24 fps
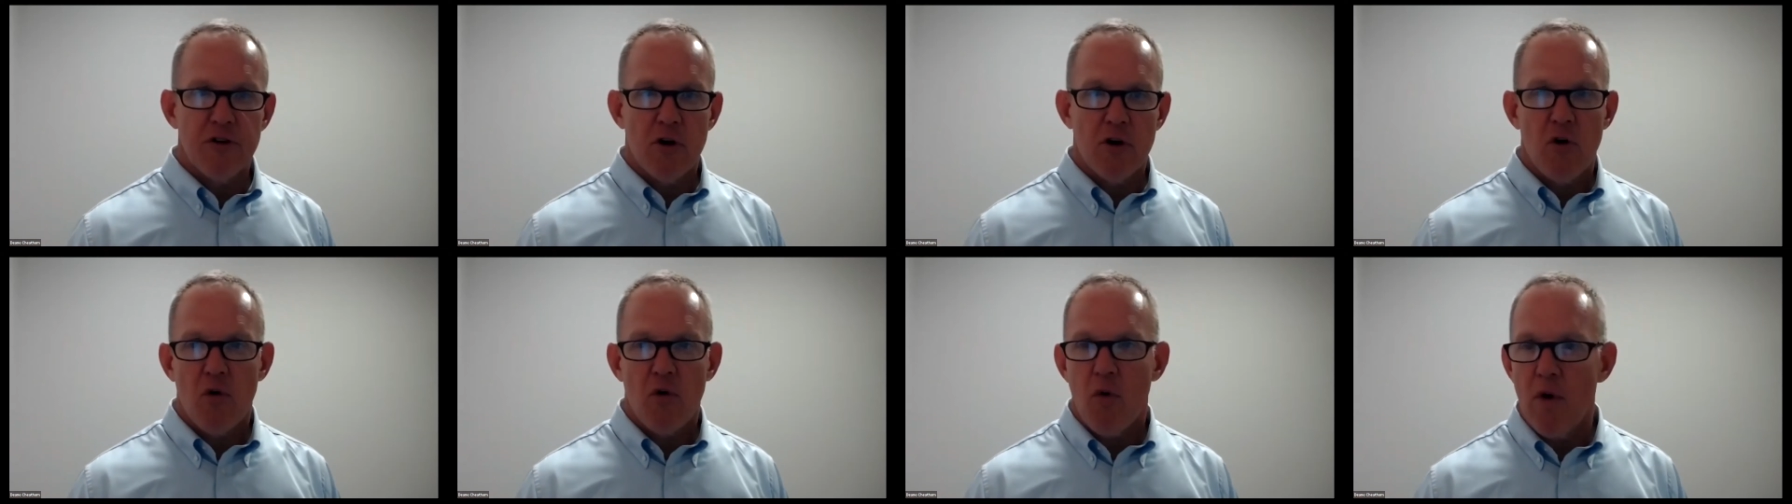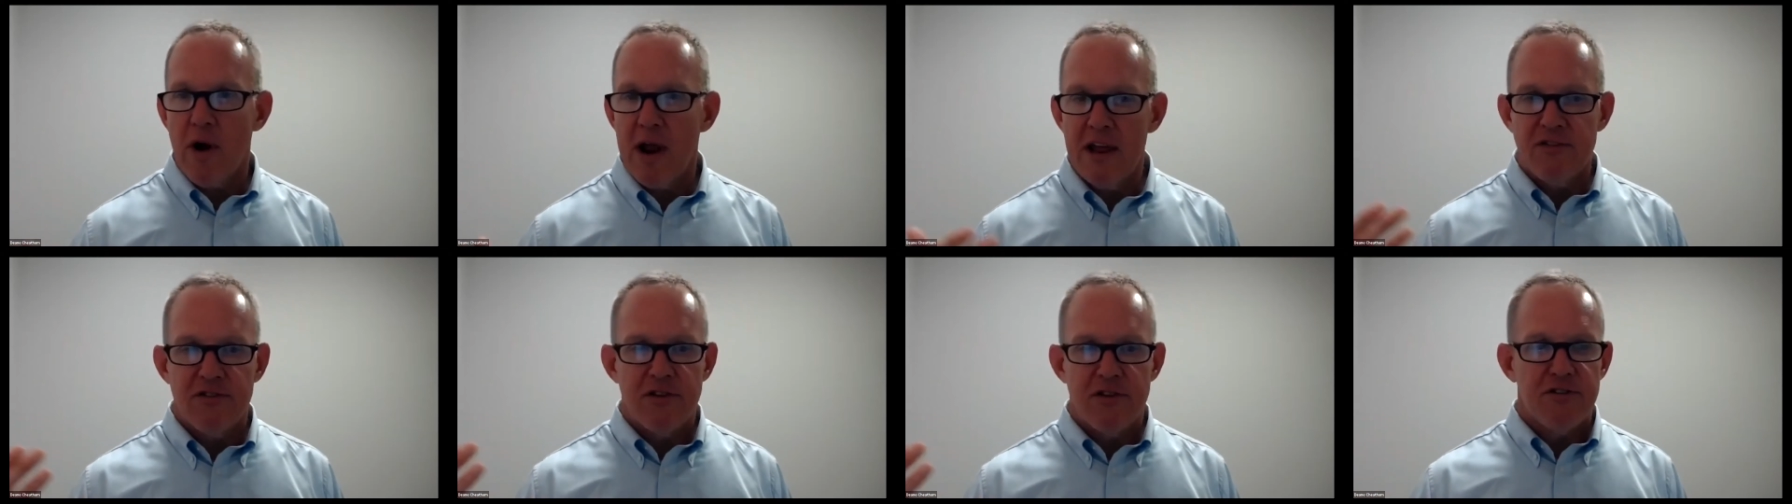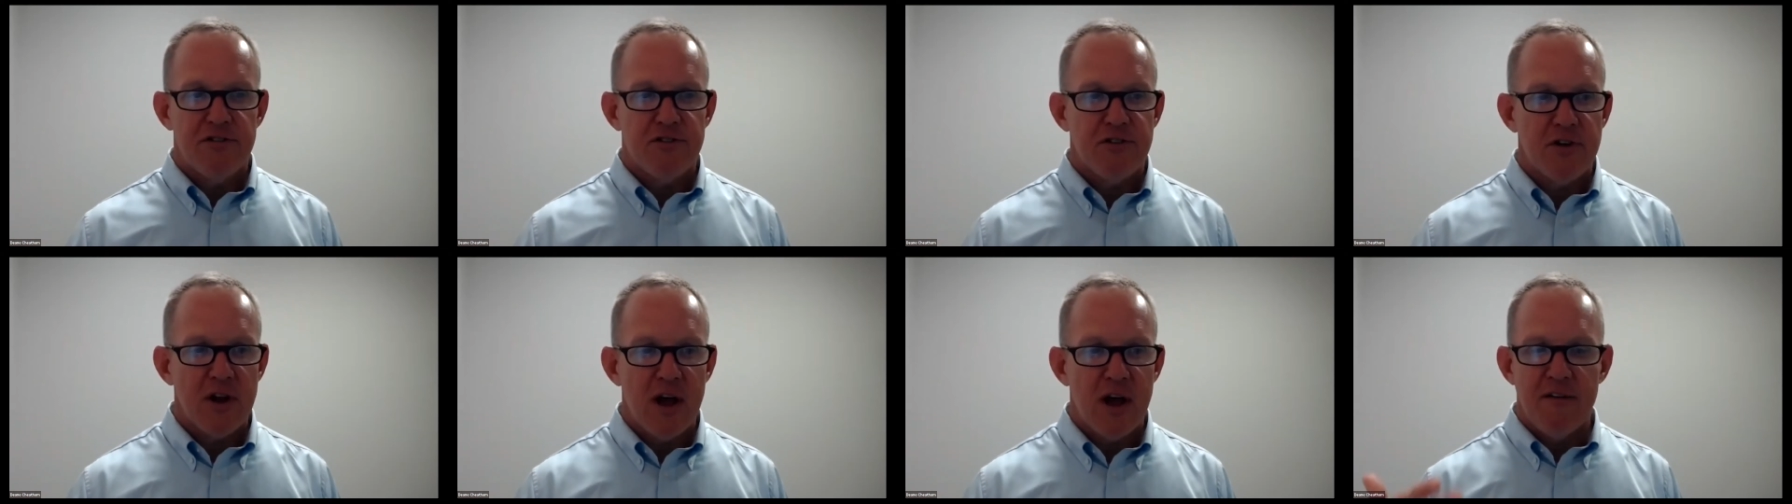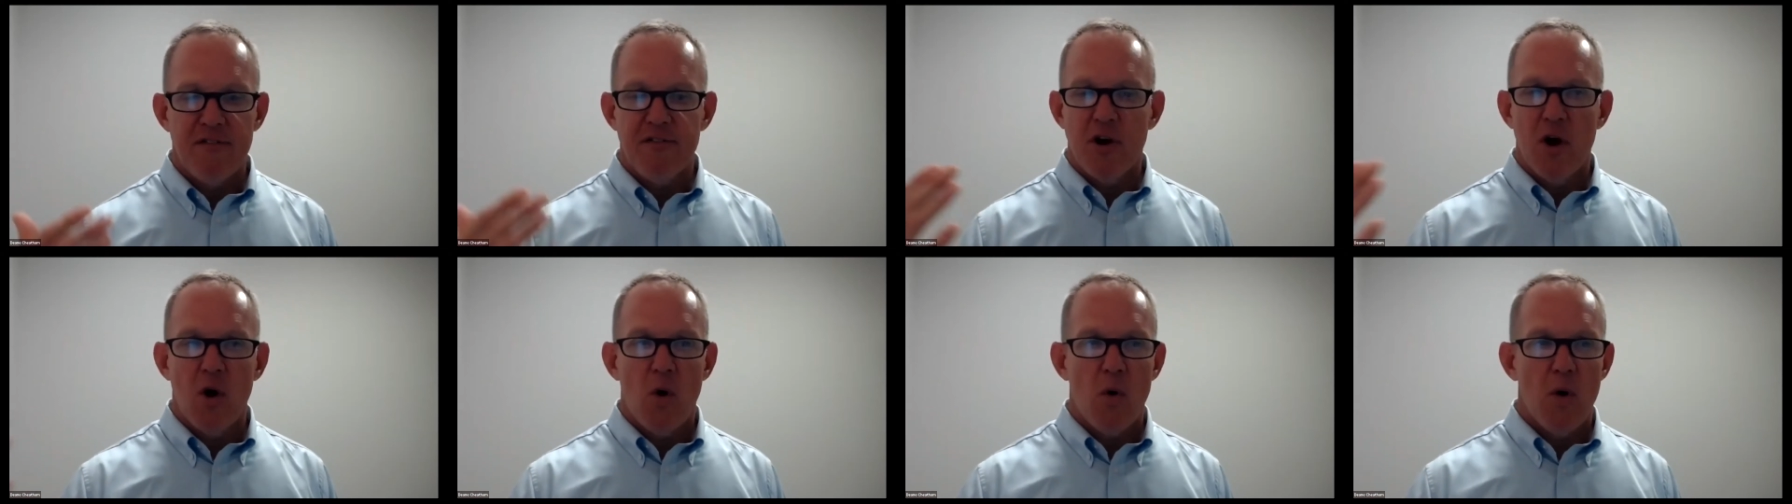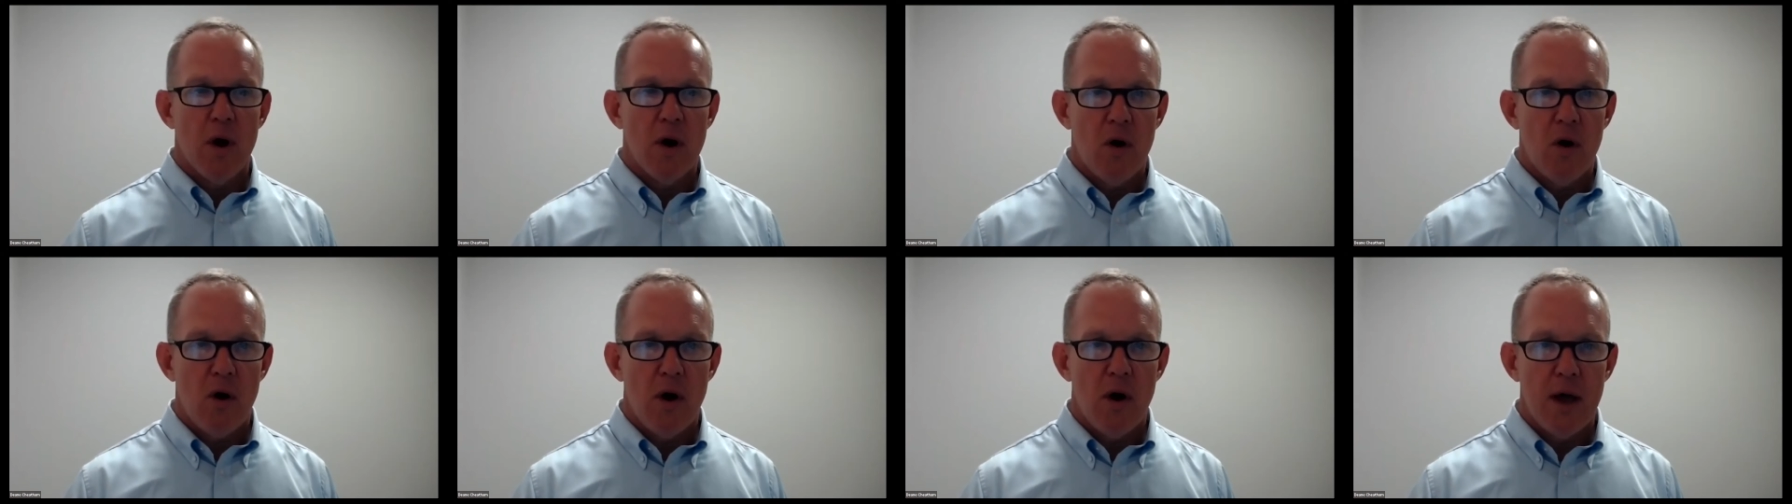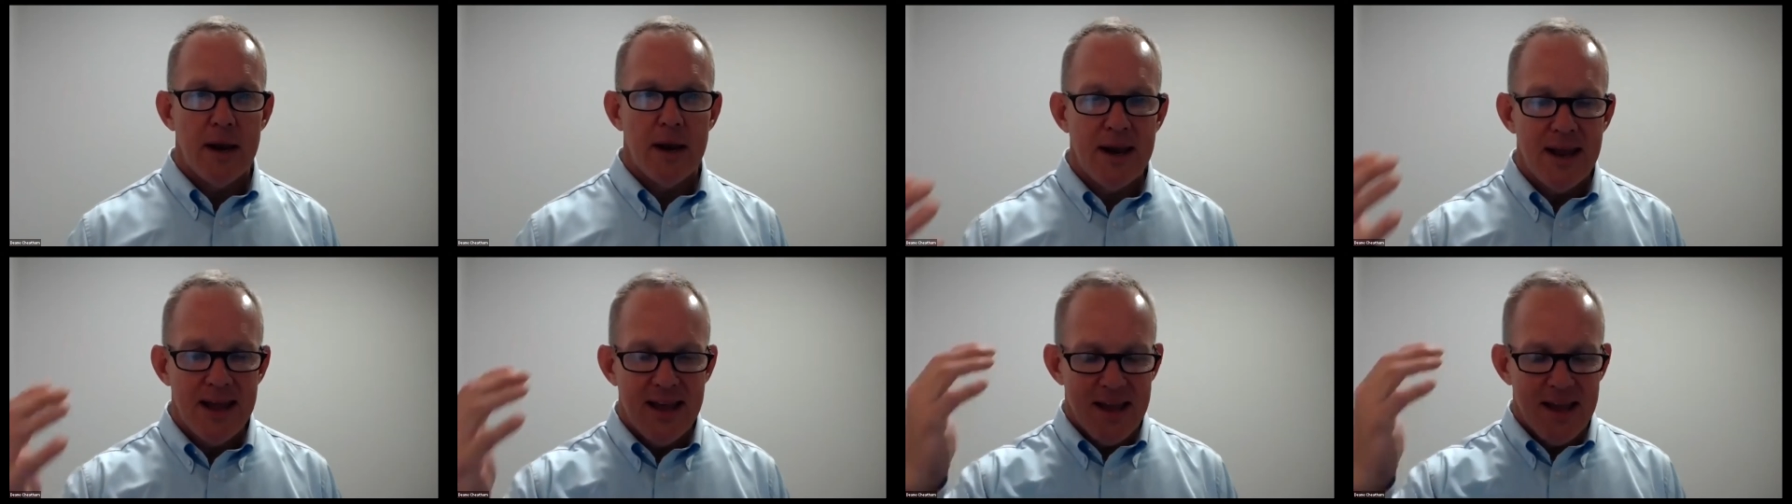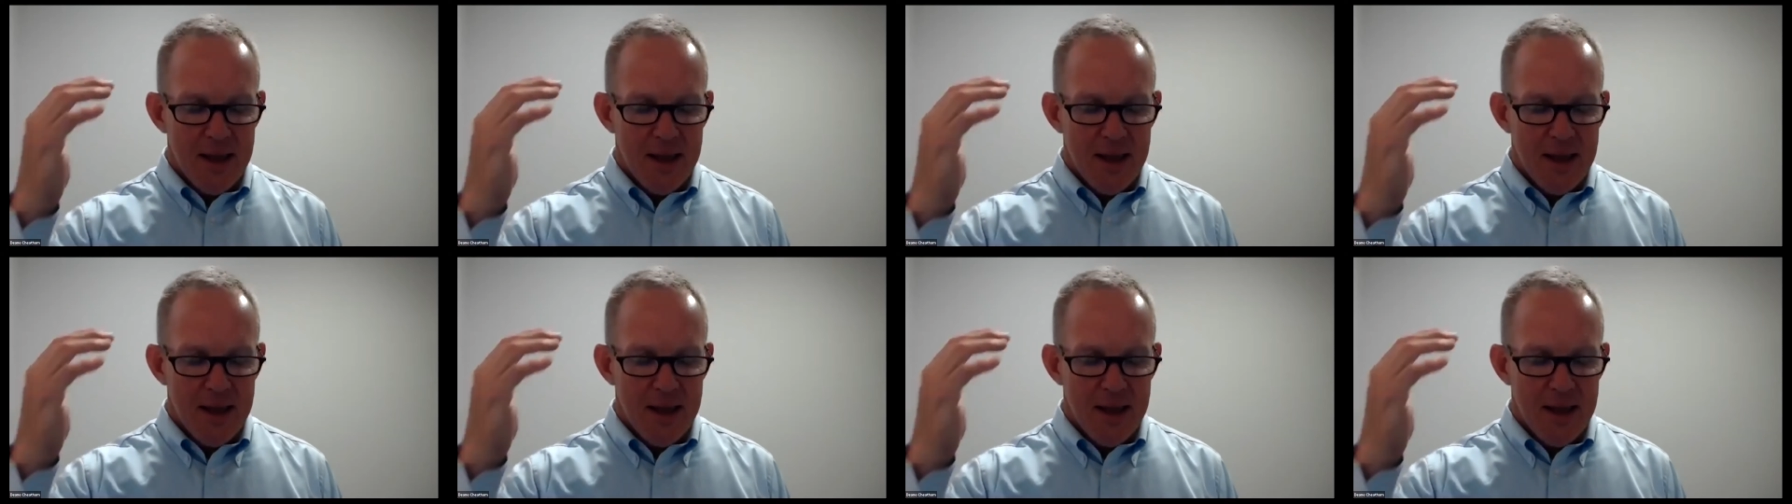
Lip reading: crazy stuff going on,